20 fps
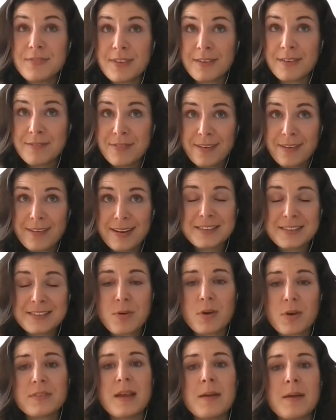a very
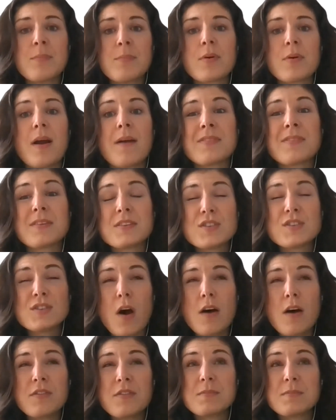small number of the
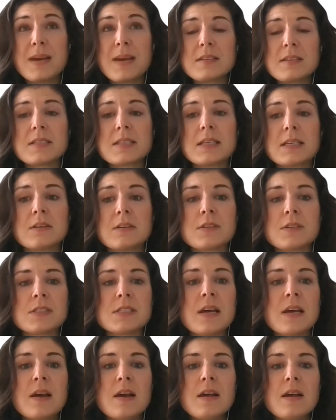soft meta skills
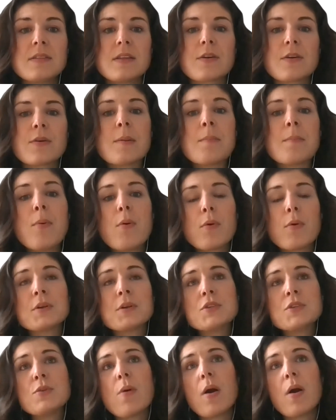that are
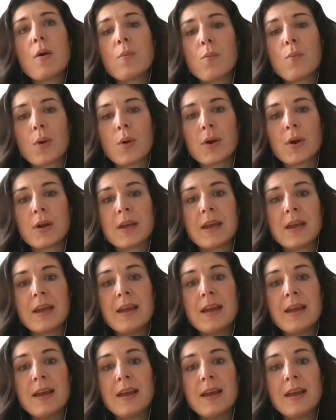important to our work